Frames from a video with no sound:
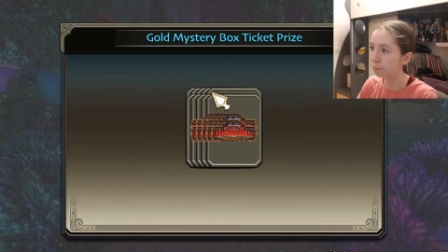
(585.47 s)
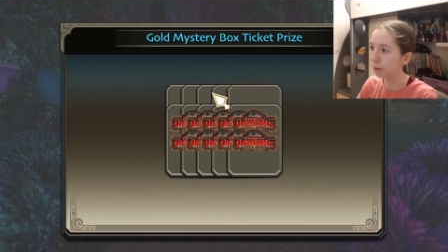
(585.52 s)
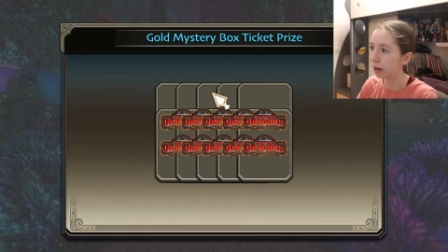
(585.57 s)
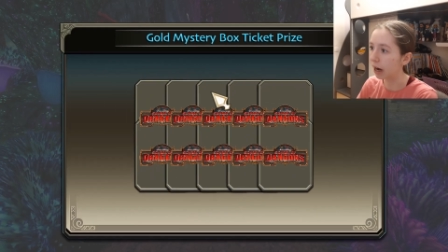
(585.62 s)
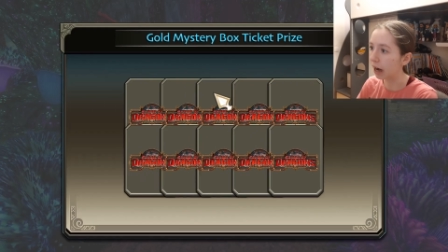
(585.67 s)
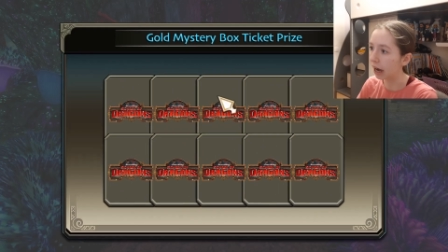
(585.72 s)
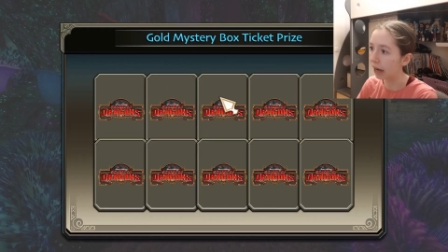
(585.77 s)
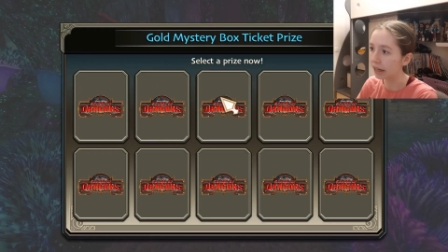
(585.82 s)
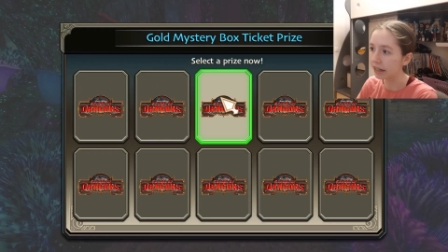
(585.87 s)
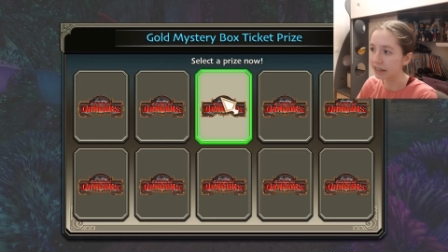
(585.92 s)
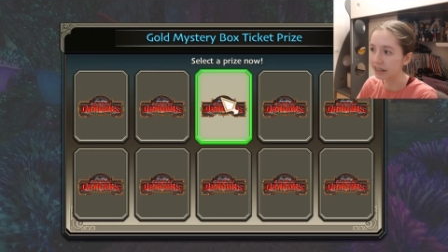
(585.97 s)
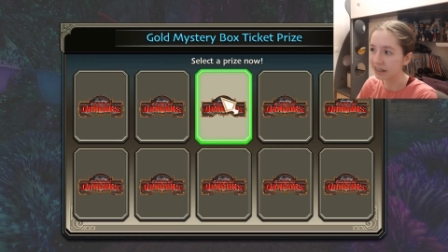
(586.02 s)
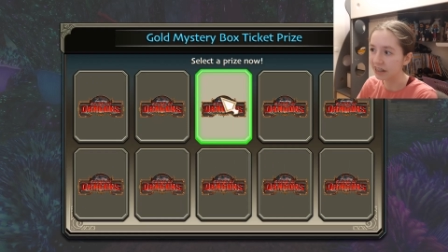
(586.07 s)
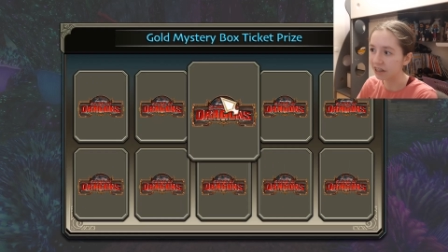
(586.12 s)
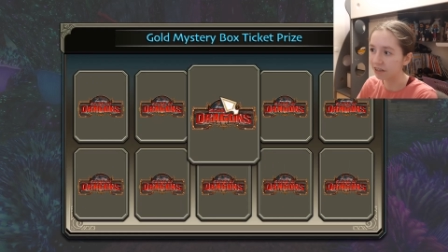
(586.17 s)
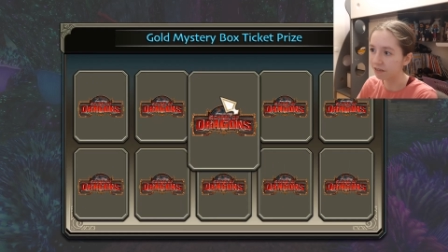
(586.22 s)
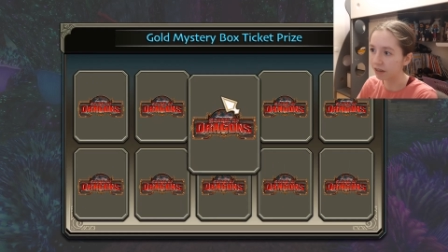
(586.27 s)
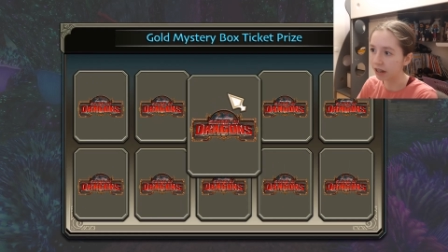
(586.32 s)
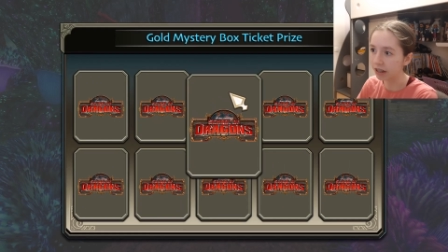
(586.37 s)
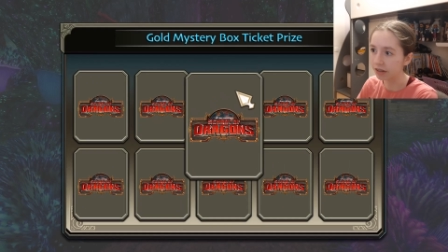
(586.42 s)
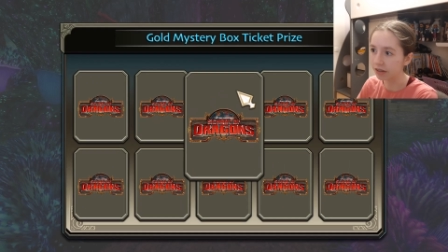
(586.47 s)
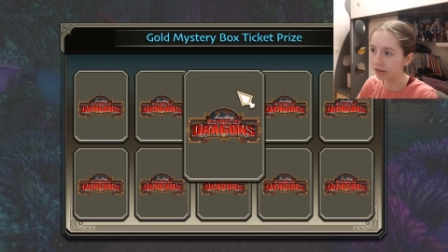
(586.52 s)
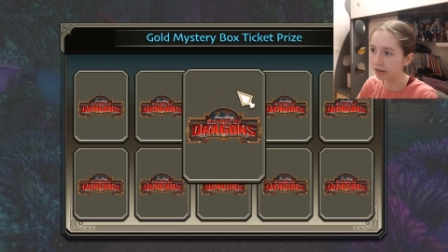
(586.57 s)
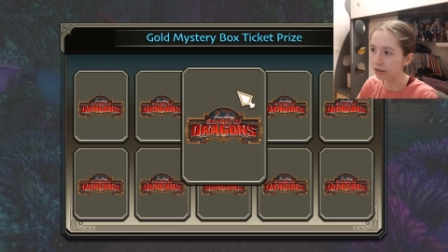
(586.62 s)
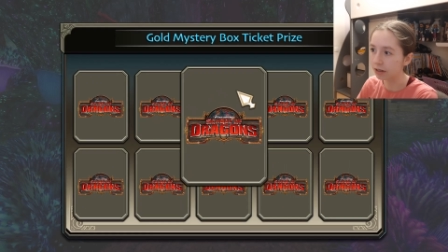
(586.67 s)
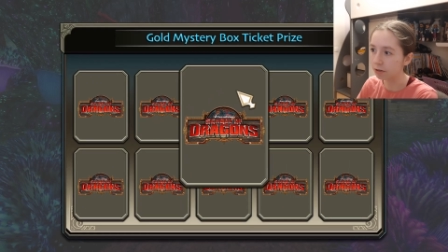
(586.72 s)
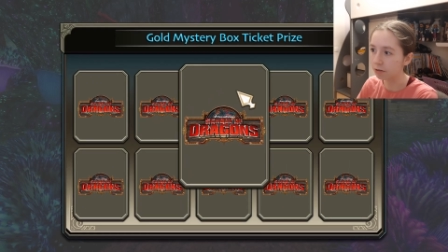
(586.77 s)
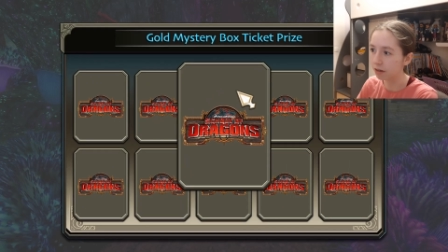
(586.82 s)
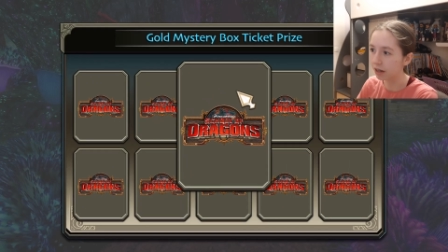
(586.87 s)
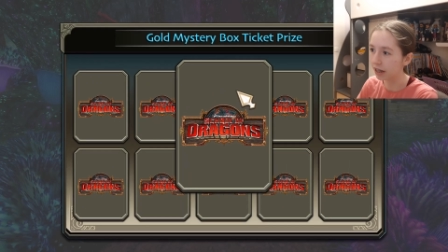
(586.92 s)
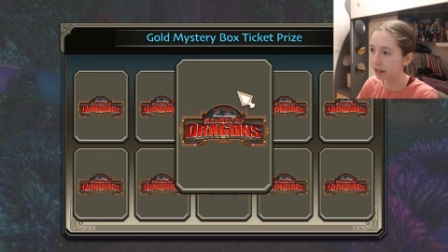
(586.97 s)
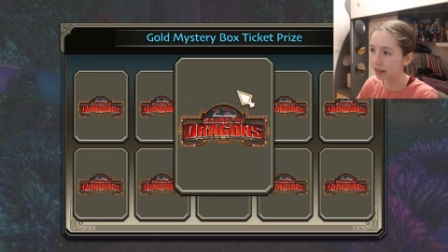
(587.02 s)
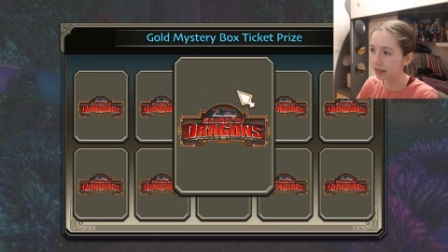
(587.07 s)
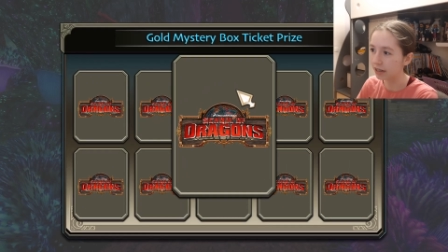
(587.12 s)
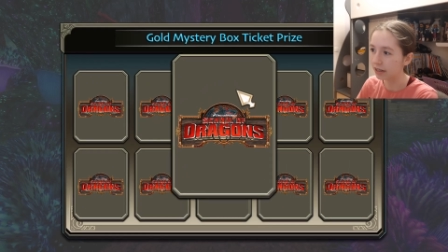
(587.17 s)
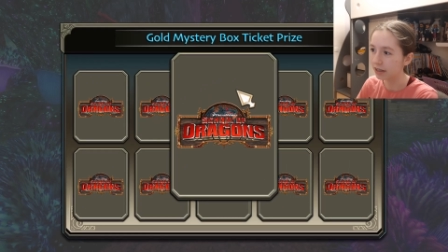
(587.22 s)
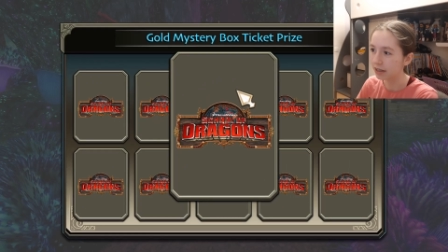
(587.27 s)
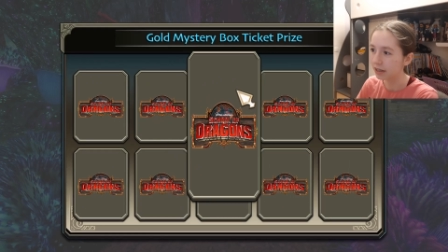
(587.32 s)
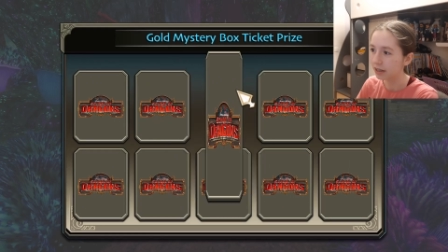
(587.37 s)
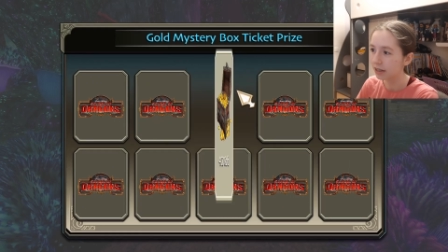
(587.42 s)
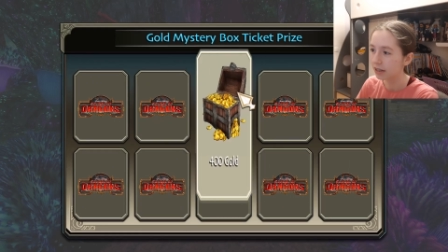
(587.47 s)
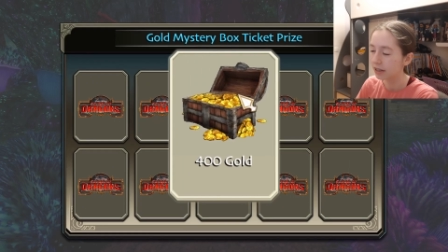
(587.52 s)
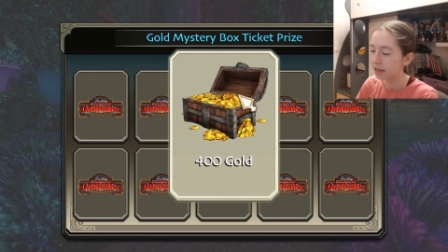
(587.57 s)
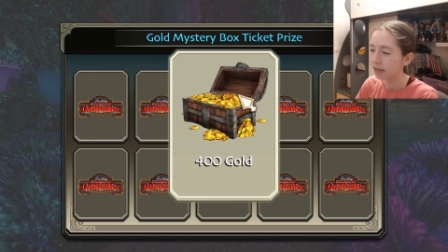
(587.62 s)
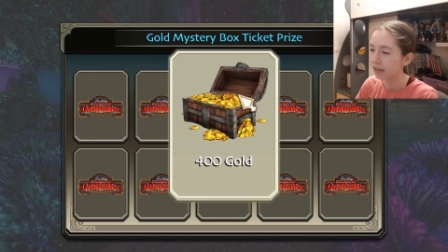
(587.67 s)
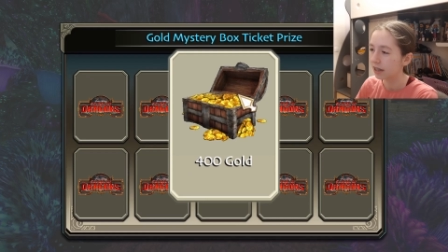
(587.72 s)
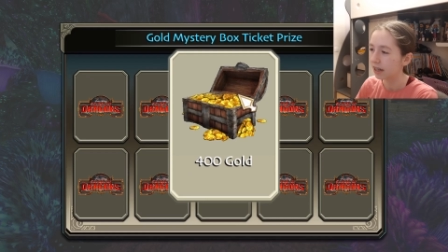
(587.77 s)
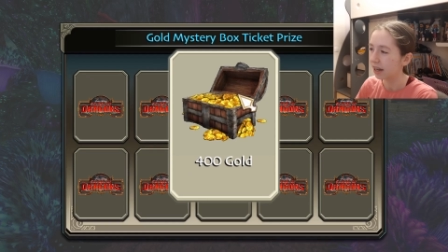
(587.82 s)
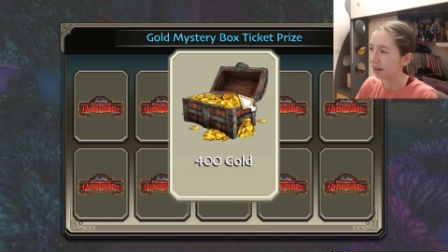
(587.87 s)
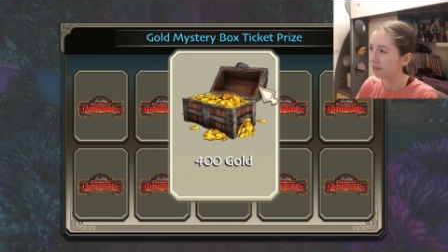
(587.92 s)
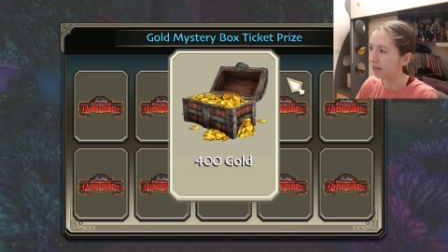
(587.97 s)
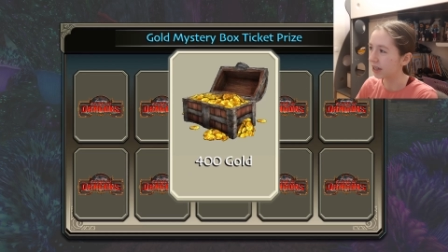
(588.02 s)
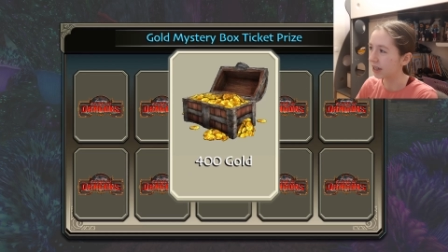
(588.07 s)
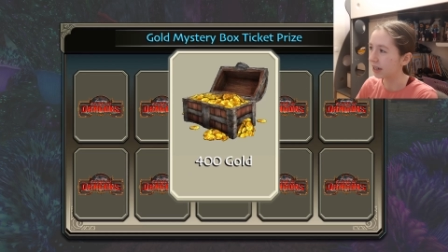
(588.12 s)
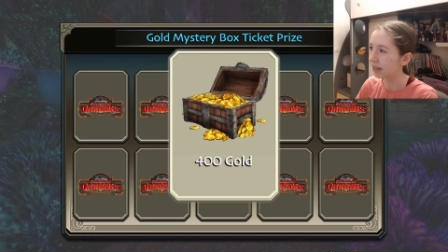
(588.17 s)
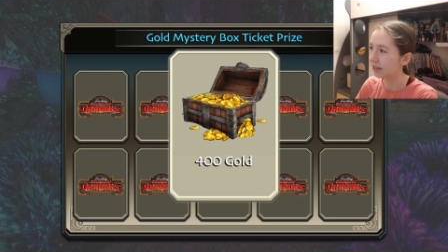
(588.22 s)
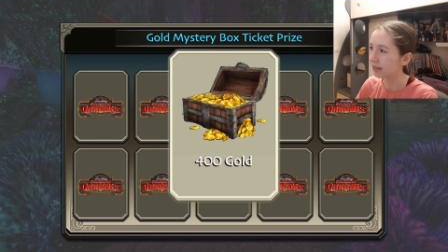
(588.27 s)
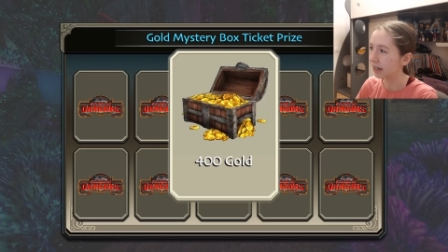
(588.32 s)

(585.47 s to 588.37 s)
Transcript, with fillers: buy the events in a way. I mean,